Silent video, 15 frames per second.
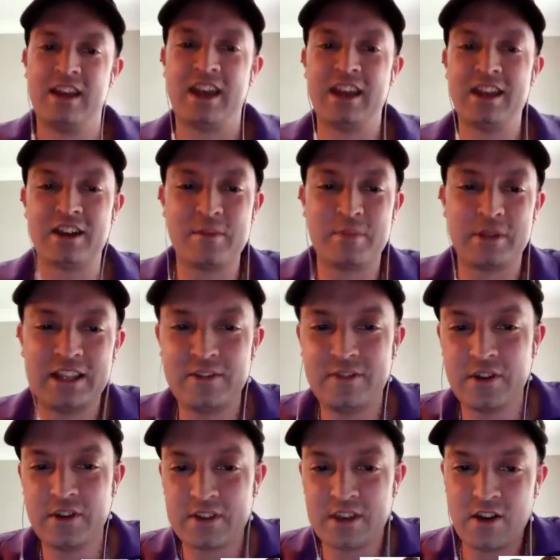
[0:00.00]
And I believe
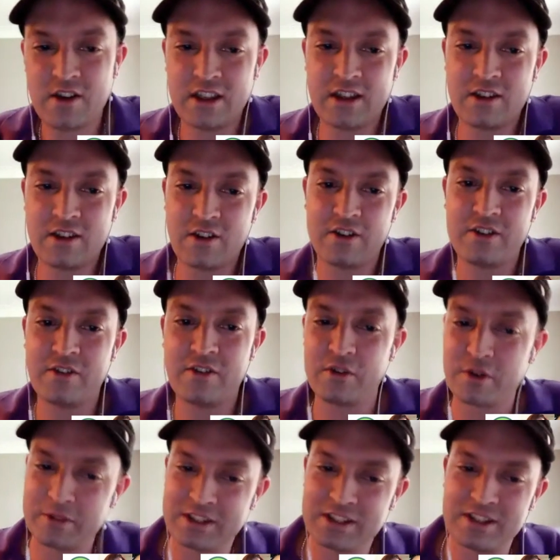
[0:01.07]
you're the only
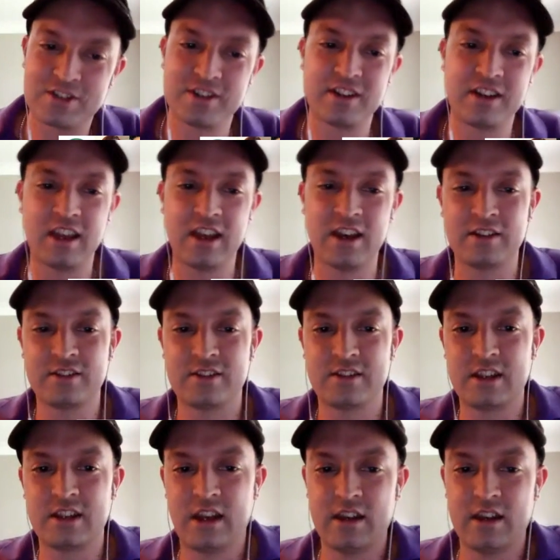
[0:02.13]
non-automatician now
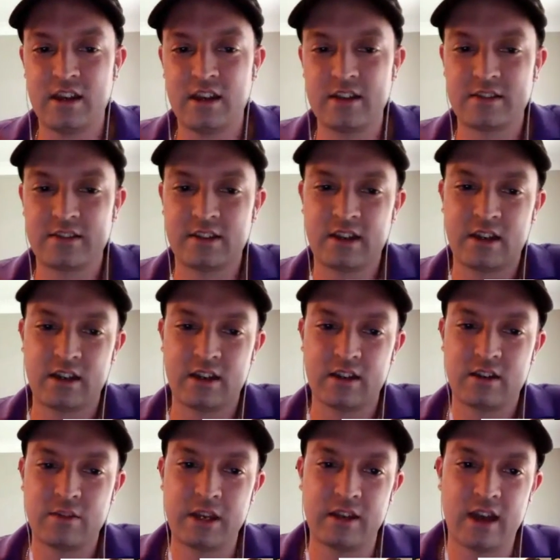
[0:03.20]
that has
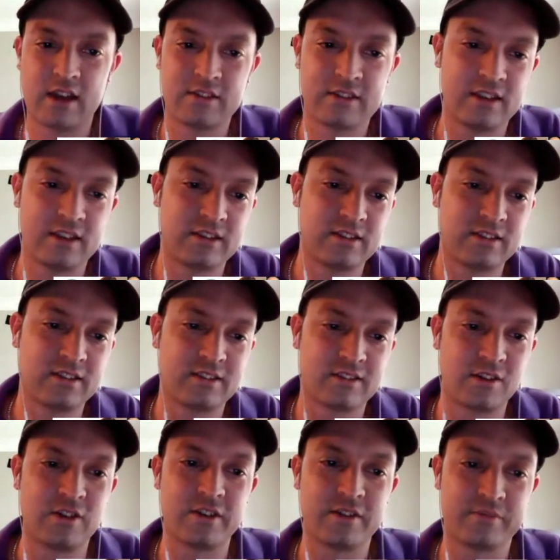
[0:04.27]
commit access
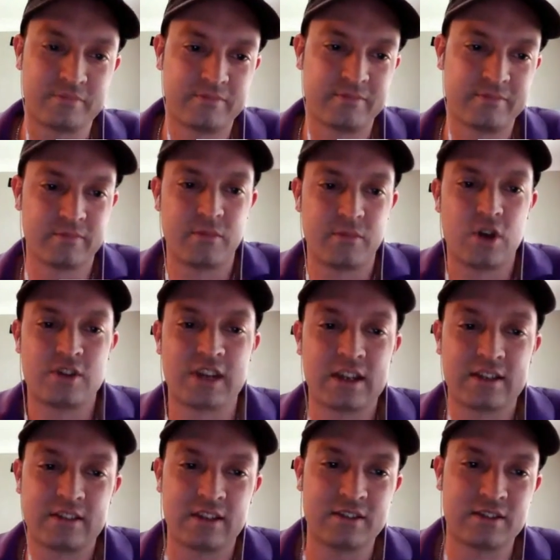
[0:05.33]
or merge
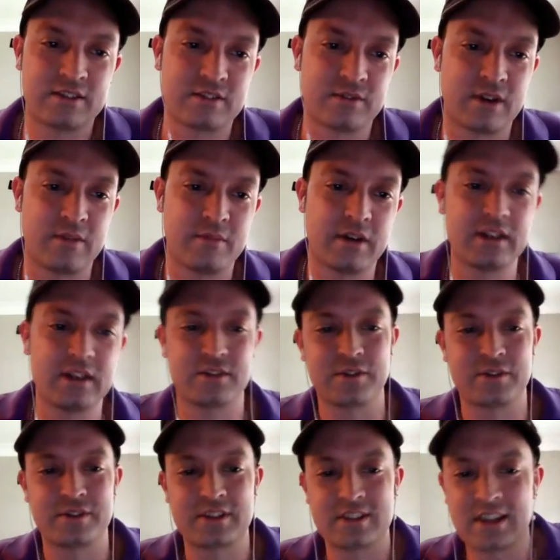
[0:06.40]
access to
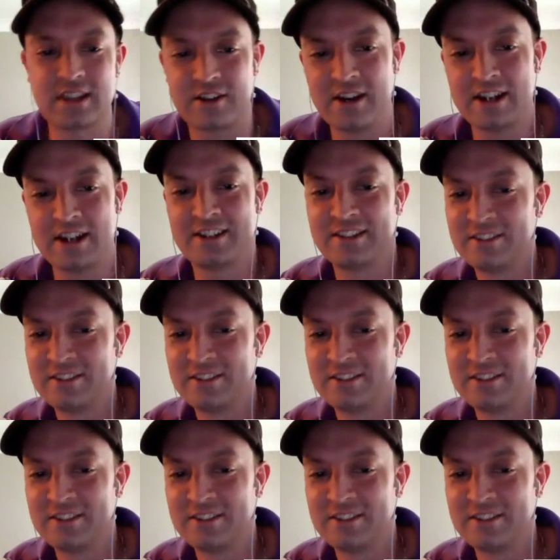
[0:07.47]
underscores. Is that correct?